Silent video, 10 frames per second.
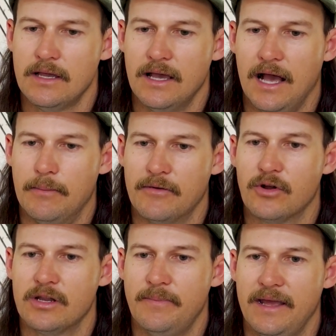I've
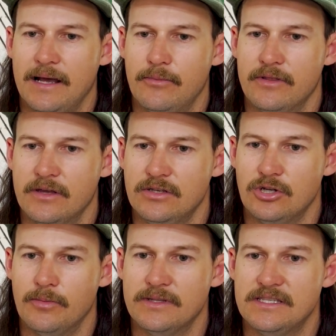got it paired up with a
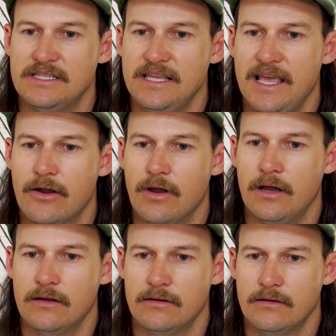Dobbin Sierra
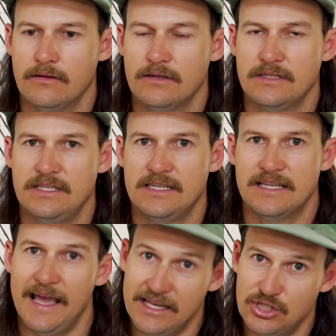
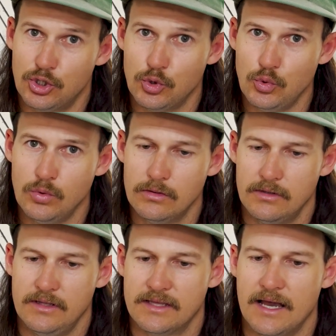682
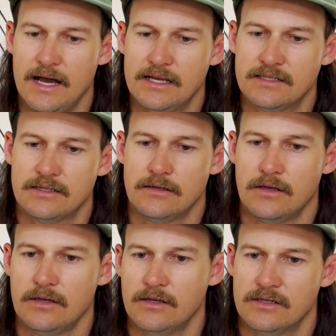in the cast.
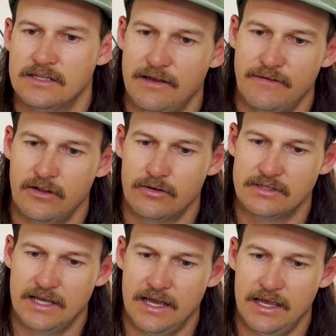So that fella is
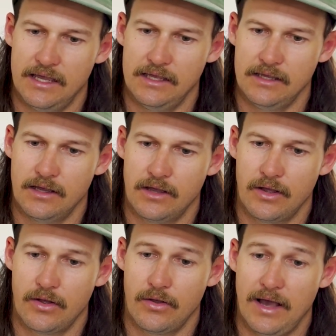a
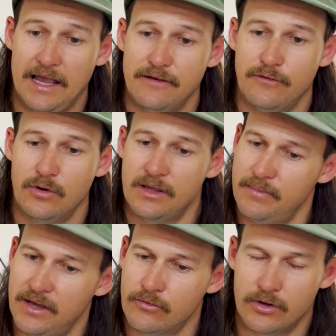8 to 14
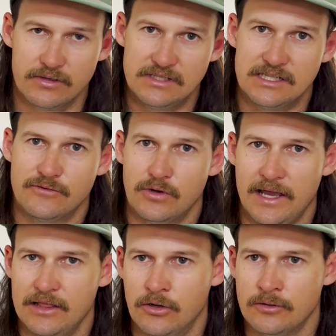pound rod,
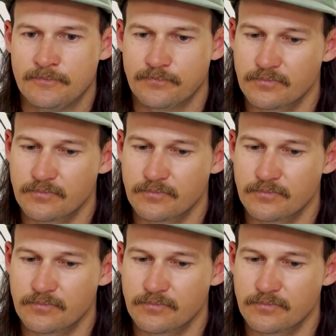6'8" long.